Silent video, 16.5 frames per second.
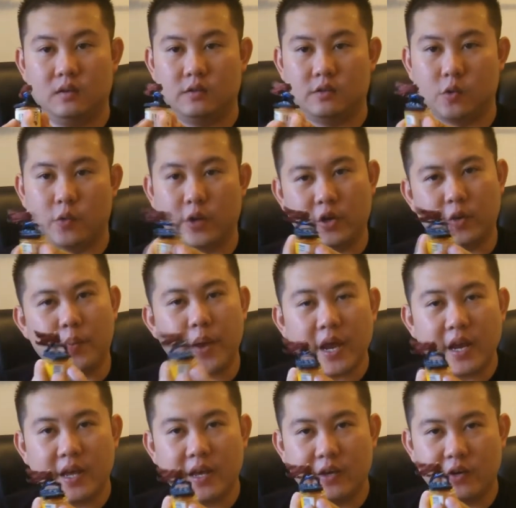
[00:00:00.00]
So when you're
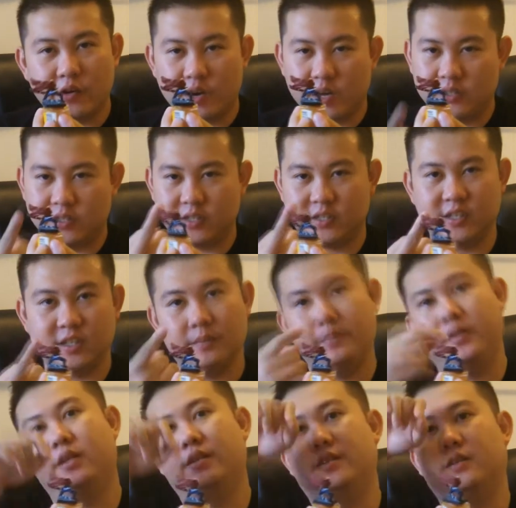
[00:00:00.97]
painting, you're not touching the
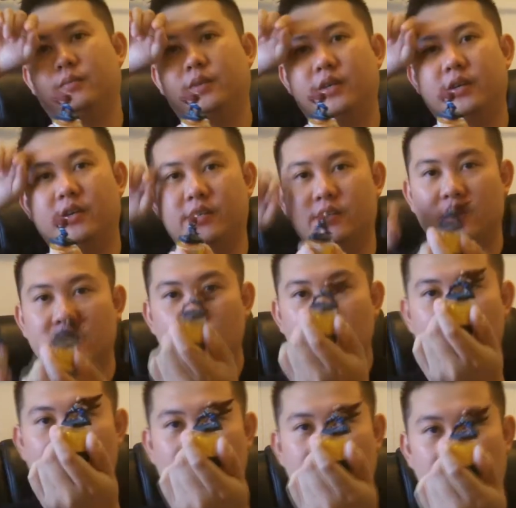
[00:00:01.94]
miniature, because
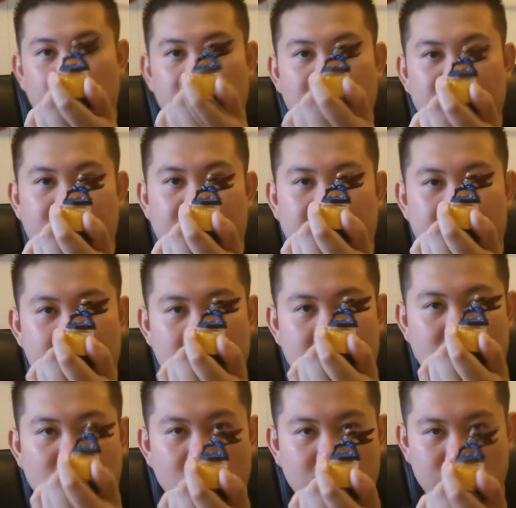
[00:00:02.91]
you will leave
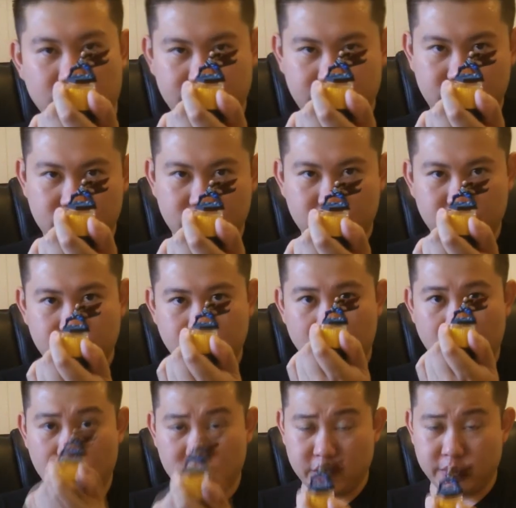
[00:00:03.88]
oil residues
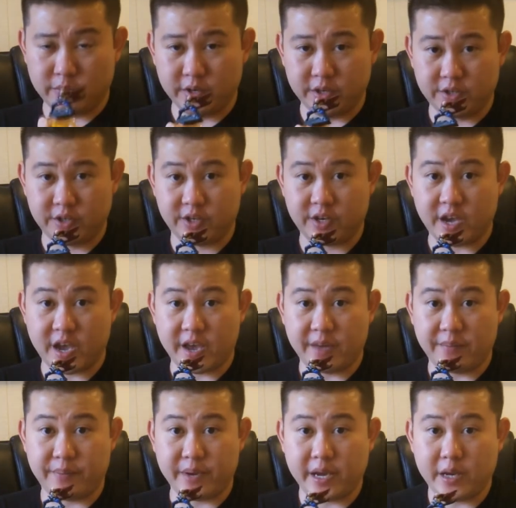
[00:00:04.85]
on your miniature
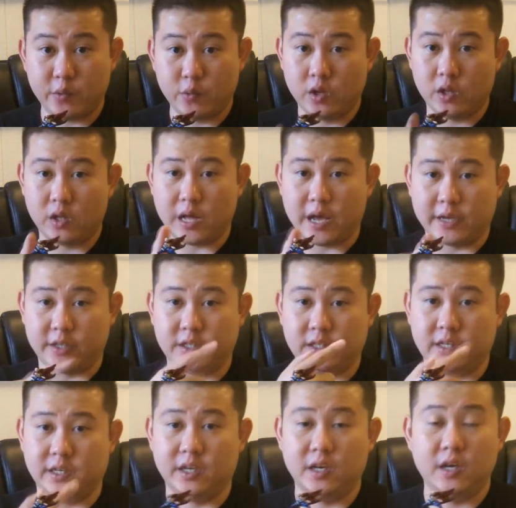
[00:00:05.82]
and paint will
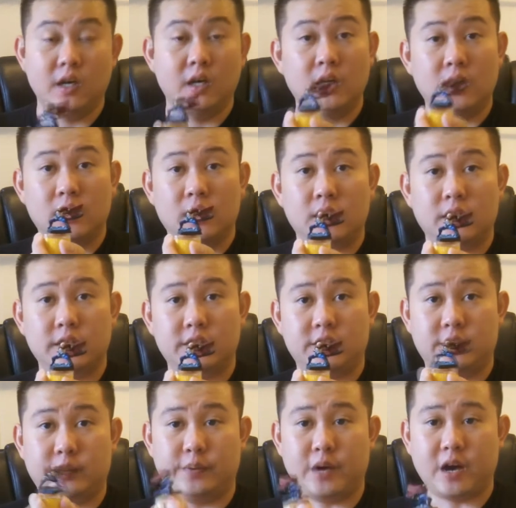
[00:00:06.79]
actually
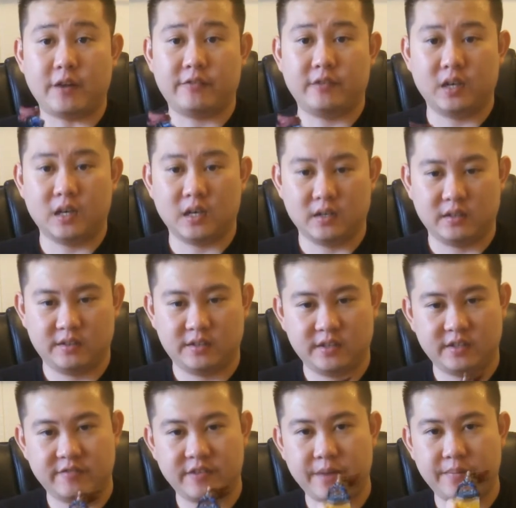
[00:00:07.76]
chip off. This
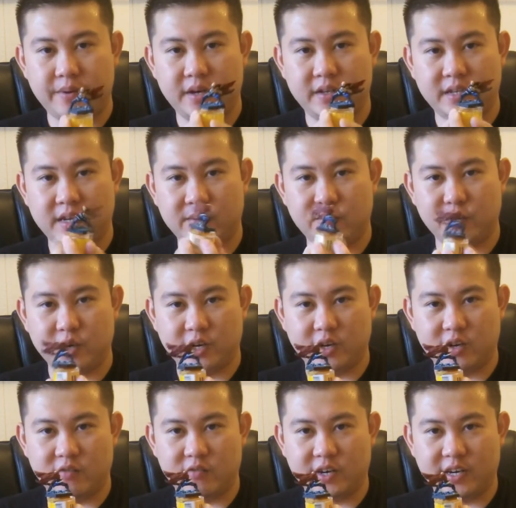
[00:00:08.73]
is the vampire that I'm
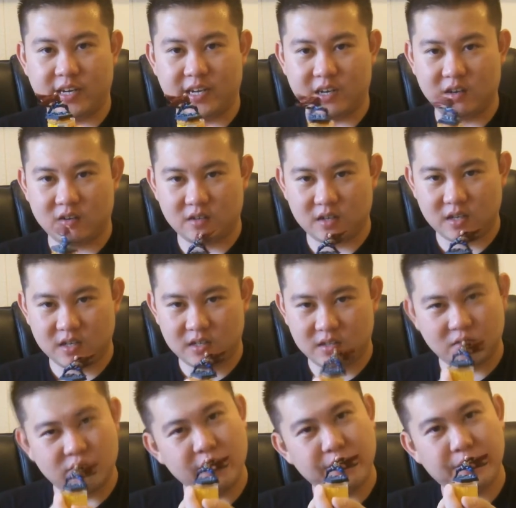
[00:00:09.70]
working on right now.
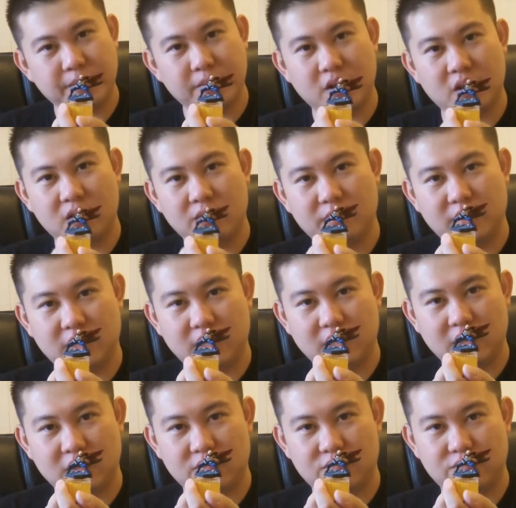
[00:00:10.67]
It's a Reaper model, but it
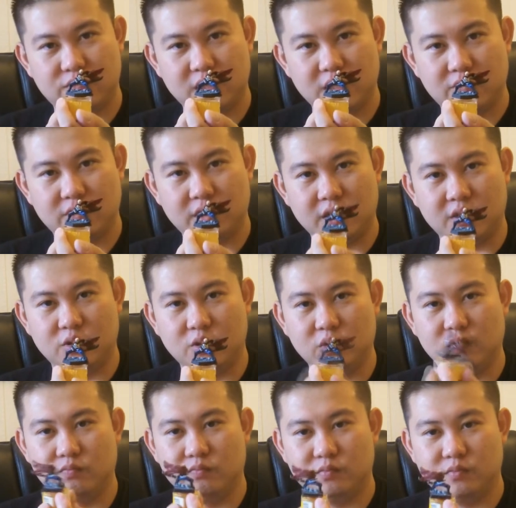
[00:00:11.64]
looks really, really
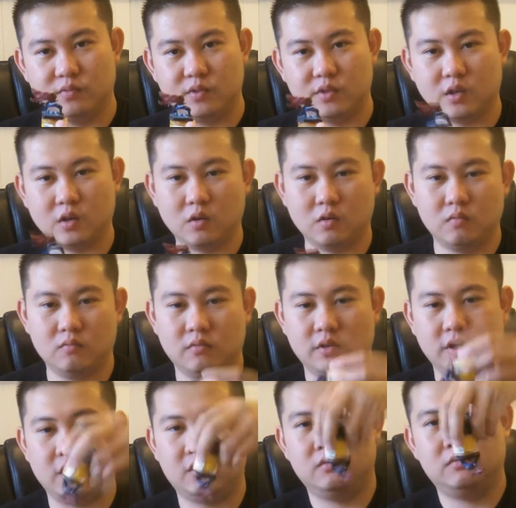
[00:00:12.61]
cool. So,
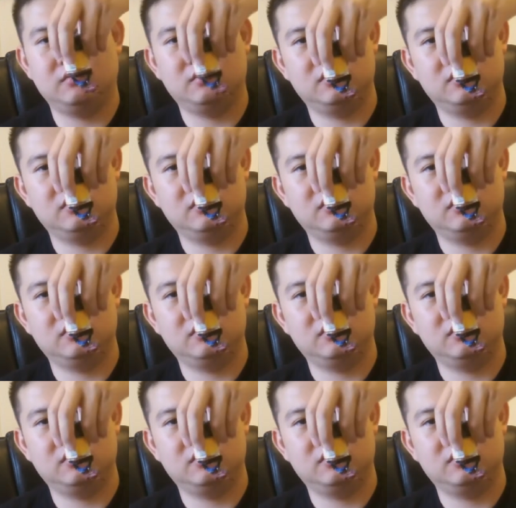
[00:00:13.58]
you know,